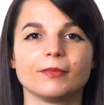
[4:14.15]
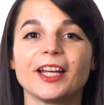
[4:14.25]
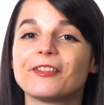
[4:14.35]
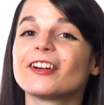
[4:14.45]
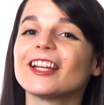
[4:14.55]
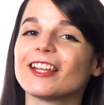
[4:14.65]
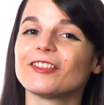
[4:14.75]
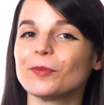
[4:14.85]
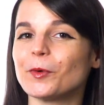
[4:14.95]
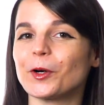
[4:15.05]
And for
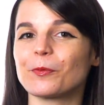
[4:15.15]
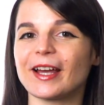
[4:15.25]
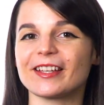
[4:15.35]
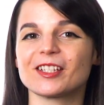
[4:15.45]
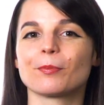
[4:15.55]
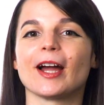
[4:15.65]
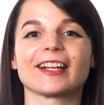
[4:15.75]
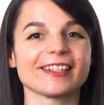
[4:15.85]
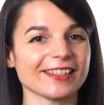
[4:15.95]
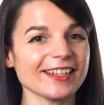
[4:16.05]
even more ways to
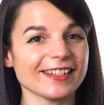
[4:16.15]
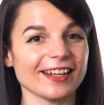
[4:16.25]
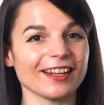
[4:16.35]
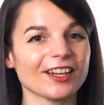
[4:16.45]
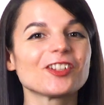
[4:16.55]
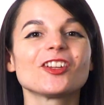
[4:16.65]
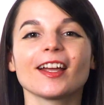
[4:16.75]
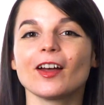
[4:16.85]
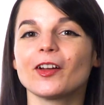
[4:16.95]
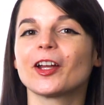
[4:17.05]
practice listening, check
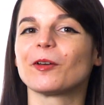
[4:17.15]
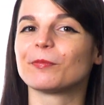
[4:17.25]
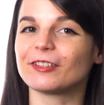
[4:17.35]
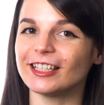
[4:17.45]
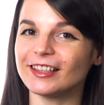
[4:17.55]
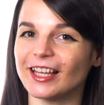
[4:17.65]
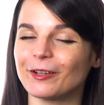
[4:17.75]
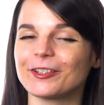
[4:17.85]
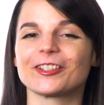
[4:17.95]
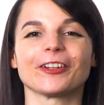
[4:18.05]
out our complete
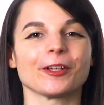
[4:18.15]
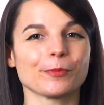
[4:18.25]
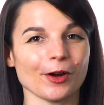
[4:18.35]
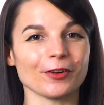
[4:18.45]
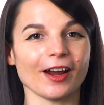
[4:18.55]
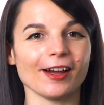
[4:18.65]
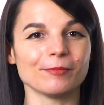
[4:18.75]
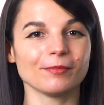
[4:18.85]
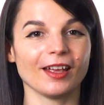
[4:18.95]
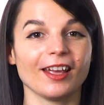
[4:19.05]
language learning program.
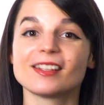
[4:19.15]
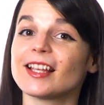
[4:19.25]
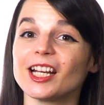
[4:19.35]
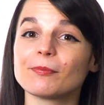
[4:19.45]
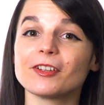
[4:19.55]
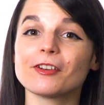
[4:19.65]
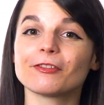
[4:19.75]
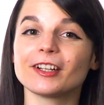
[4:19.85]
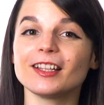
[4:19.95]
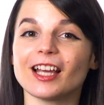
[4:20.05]
Sign up for your
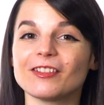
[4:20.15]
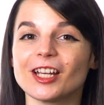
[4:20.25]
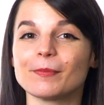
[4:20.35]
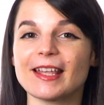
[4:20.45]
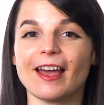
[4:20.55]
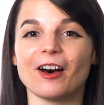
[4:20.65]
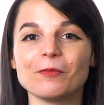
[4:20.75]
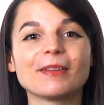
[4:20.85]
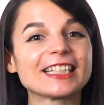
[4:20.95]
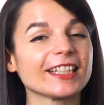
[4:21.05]
free lifetime account
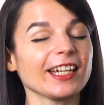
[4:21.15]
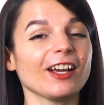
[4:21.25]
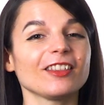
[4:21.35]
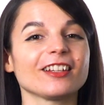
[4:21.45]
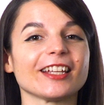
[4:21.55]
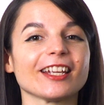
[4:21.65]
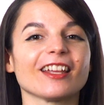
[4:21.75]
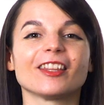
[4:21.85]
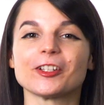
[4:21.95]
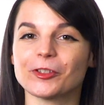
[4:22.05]
by clicking on the link
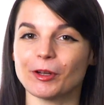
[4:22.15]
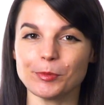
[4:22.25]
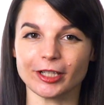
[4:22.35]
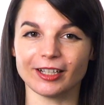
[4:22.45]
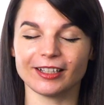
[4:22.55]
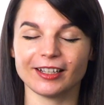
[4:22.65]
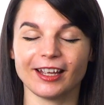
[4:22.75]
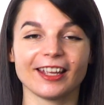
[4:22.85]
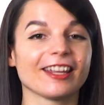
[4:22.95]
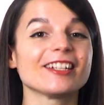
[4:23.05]
in the description.
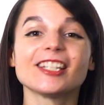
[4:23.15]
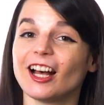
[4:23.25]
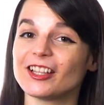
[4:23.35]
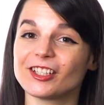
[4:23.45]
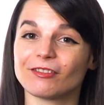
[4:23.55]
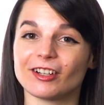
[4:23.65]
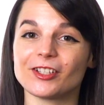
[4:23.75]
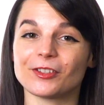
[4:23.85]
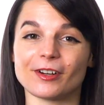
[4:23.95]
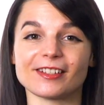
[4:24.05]
Get tons of
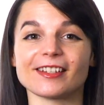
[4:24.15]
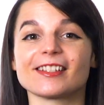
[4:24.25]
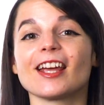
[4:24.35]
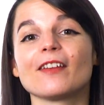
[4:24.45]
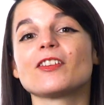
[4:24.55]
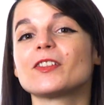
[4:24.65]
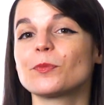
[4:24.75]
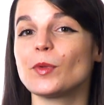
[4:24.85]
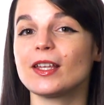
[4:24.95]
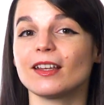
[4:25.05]
resources to have you
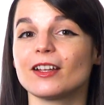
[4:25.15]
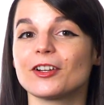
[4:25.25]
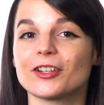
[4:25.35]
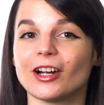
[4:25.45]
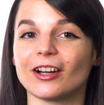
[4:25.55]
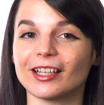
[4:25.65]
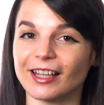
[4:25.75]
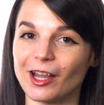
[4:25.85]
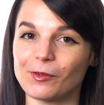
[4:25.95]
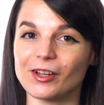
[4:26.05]
speaking in your target
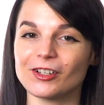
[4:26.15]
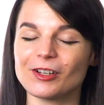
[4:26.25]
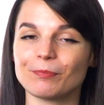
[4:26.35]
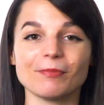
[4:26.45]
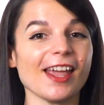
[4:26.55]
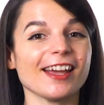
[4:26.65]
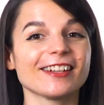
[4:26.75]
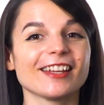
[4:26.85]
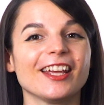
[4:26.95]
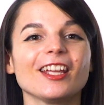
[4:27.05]
language. And
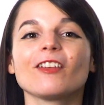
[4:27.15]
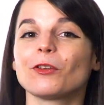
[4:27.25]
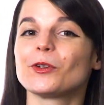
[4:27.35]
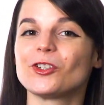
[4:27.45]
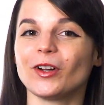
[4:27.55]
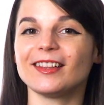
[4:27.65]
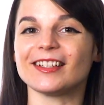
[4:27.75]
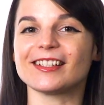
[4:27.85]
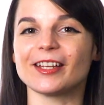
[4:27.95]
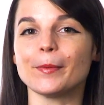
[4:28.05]
if you enjoyed
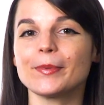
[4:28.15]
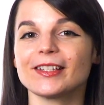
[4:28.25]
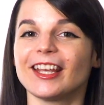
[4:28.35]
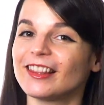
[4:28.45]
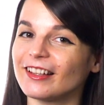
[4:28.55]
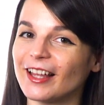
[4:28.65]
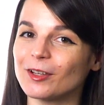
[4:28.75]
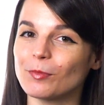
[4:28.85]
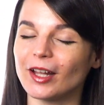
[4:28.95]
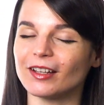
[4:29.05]
these tips, hit the like
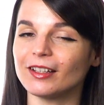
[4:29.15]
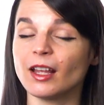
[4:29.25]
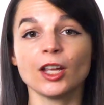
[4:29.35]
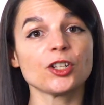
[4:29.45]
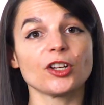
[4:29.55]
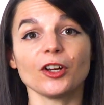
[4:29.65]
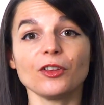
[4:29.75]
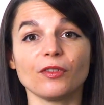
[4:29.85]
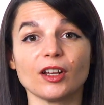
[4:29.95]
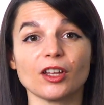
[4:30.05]
button, share the
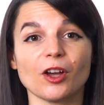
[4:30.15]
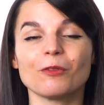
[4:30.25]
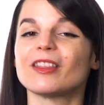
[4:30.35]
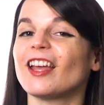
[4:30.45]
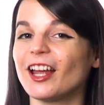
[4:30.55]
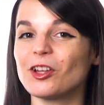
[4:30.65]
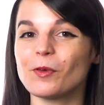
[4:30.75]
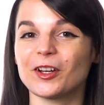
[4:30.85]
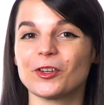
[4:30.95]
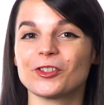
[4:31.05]
video with
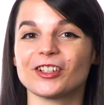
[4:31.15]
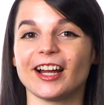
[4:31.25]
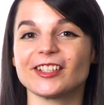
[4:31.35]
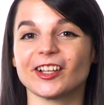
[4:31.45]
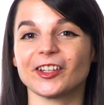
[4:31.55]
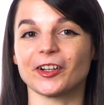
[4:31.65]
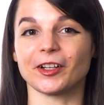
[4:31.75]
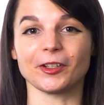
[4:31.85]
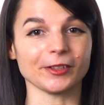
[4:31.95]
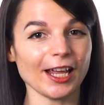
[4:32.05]
anyone who's trying to learn a
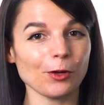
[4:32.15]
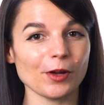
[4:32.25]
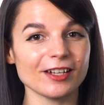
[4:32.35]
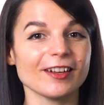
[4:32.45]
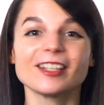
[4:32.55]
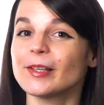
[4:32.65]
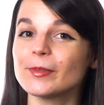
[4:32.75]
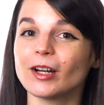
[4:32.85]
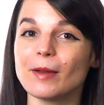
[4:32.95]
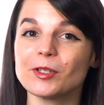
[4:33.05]
new language, and
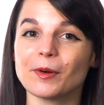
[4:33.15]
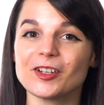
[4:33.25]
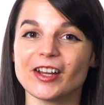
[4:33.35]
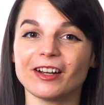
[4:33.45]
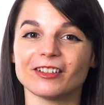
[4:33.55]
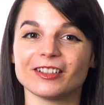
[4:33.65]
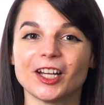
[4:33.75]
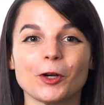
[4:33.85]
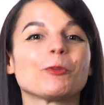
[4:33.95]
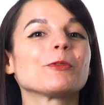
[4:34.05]
subscribe to our channel.
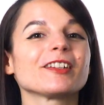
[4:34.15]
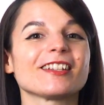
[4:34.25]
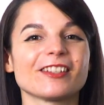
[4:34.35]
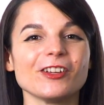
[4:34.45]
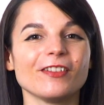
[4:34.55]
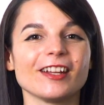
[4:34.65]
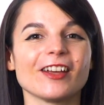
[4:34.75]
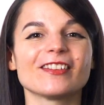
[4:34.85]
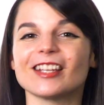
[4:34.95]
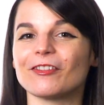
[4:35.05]
We release new
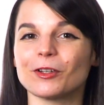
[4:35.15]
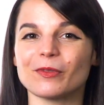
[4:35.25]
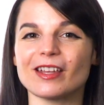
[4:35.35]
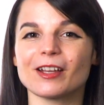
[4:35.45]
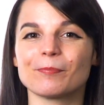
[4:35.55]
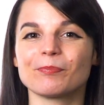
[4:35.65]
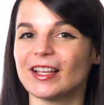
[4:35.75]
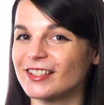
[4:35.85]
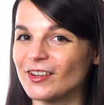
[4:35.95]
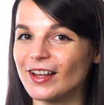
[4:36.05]
videos every week. I'll
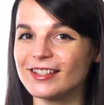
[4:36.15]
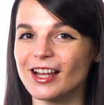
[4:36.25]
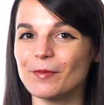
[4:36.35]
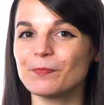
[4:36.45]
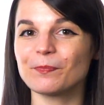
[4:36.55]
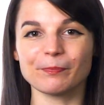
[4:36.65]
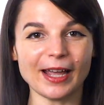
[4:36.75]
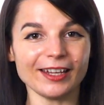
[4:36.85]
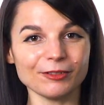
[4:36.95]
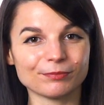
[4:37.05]
see you next time.
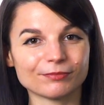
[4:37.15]
Bye!